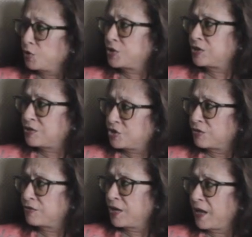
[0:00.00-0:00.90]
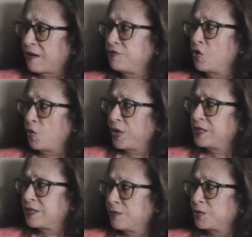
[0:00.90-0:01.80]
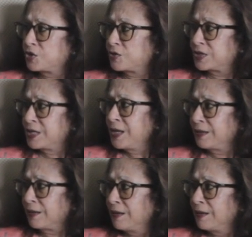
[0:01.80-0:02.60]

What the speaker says: most children have no idea what you're saying.